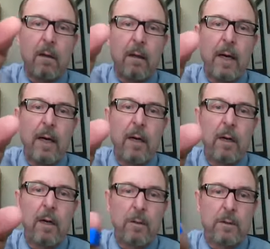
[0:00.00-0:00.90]

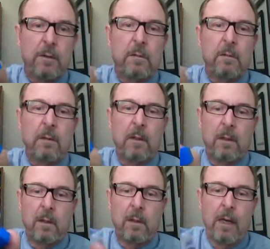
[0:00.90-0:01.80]
Legos,
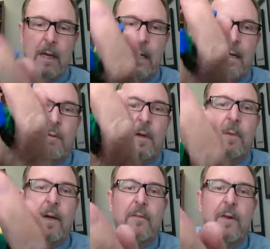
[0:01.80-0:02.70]
one of
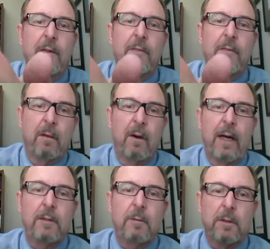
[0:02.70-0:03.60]
my favorite
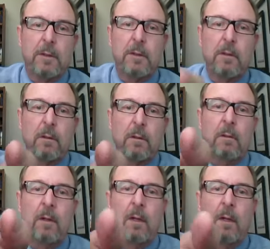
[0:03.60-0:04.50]
graduate school
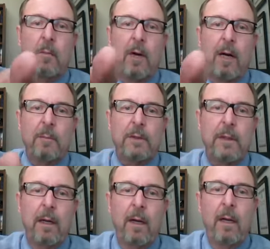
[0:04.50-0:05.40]
props
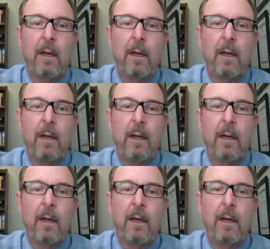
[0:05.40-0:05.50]
here.